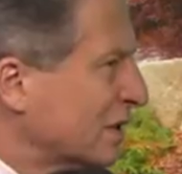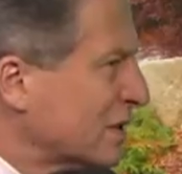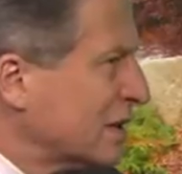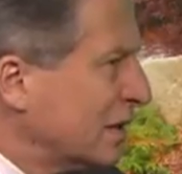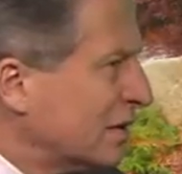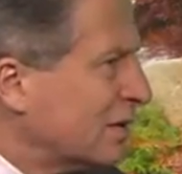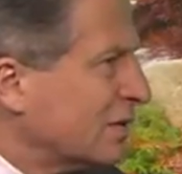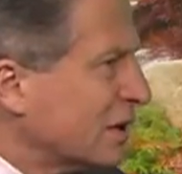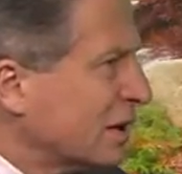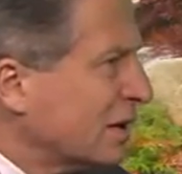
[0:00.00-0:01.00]

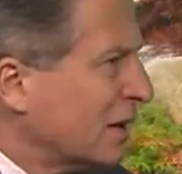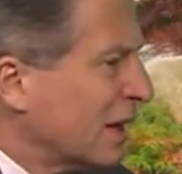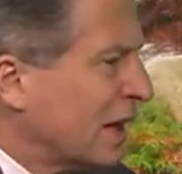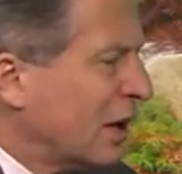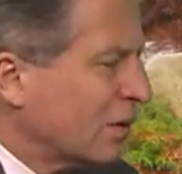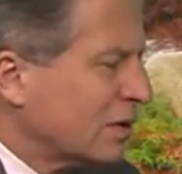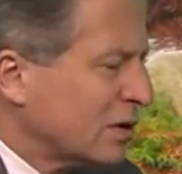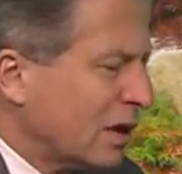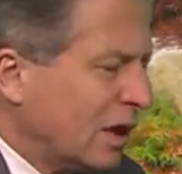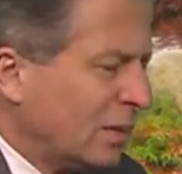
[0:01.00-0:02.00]
instinctively, that our
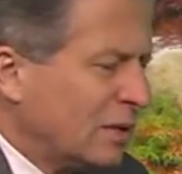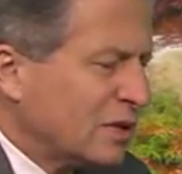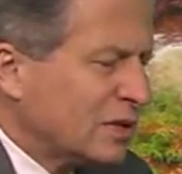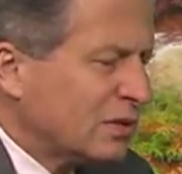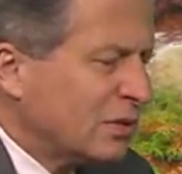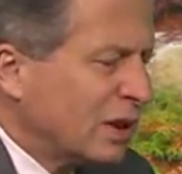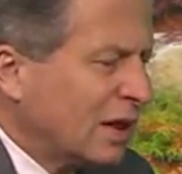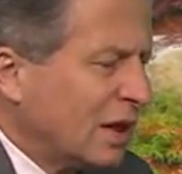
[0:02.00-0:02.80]
job is to